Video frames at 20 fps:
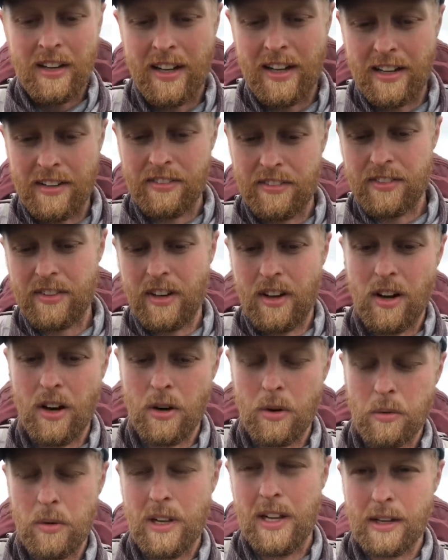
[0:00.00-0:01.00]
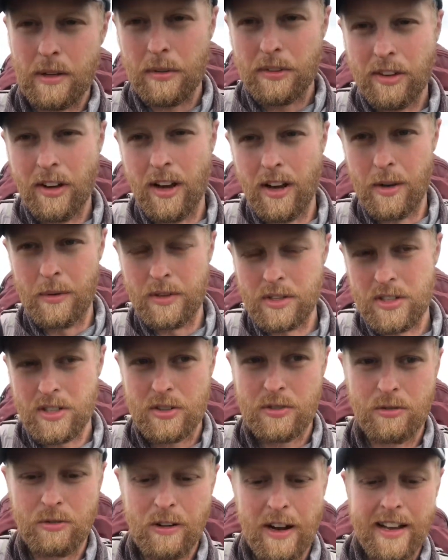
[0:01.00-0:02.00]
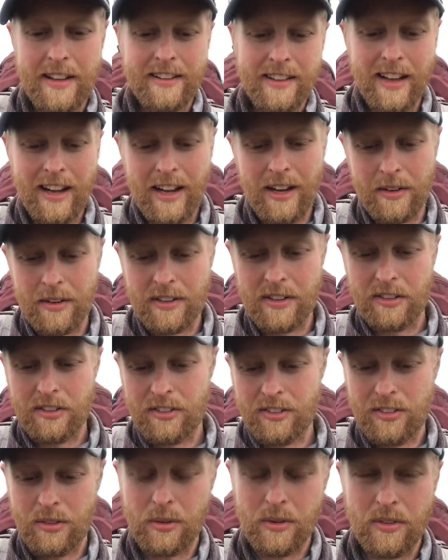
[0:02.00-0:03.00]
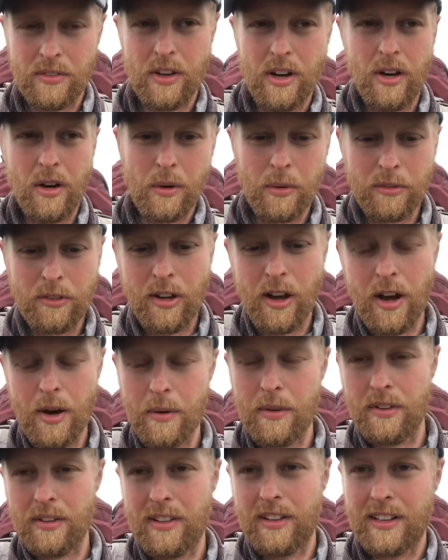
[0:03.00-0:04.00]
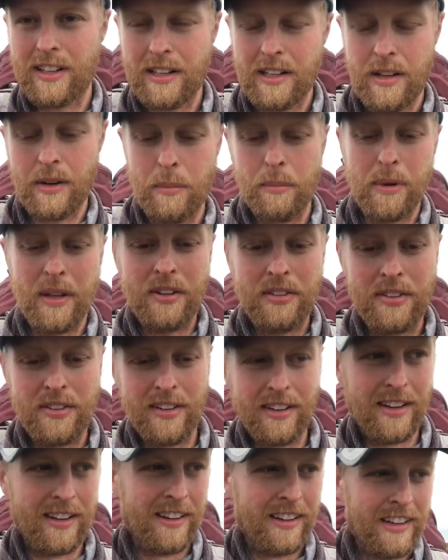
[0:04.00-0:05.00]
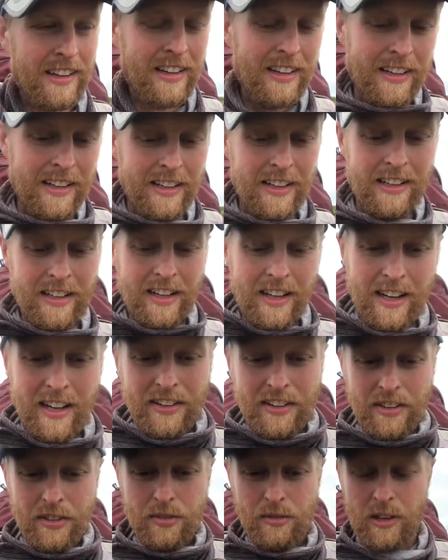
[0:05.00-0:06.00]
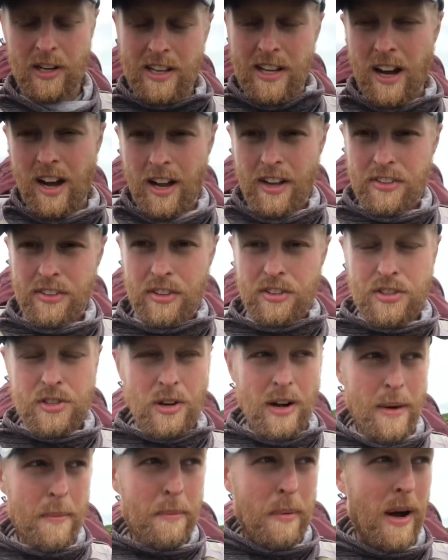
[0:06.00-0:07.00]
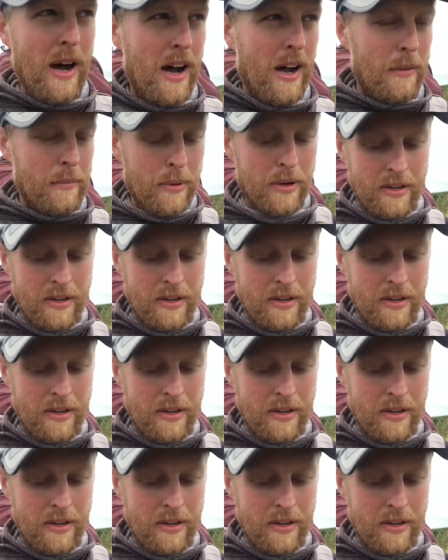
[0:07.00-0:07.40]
and the whole little toe is just red now and it's sort of the whole toe is like a little blister and it's really hard to strap up